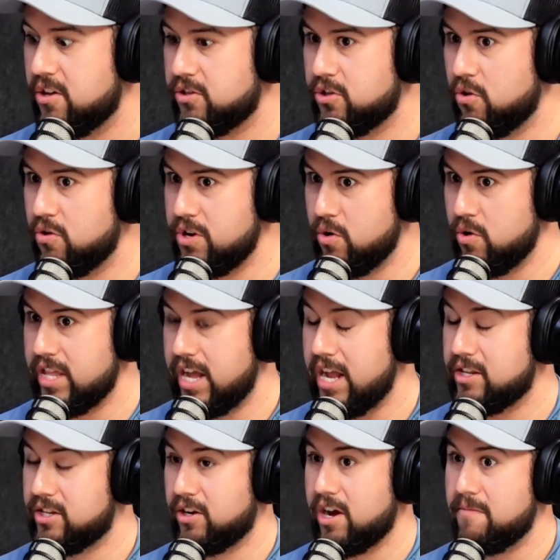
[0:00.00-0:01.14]
So
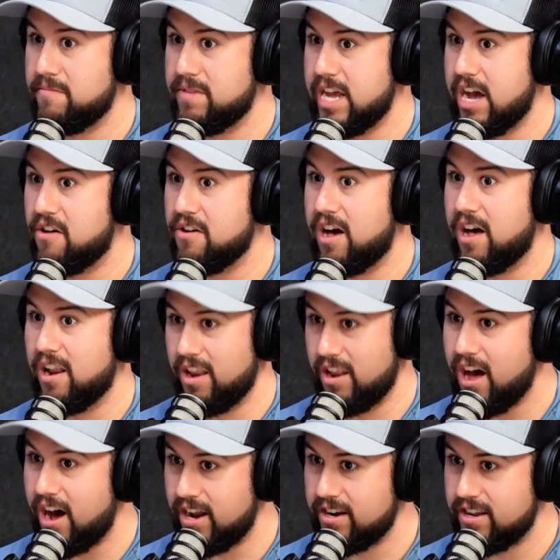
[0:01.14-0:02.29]
that's come down a
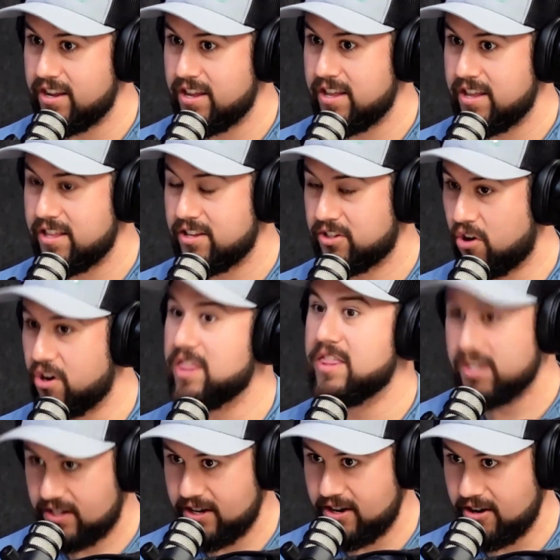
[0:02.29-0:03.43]
lot starting
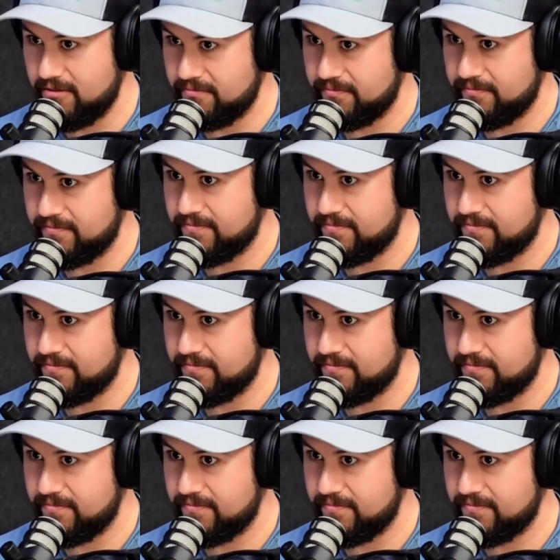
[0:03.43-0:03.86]
this year.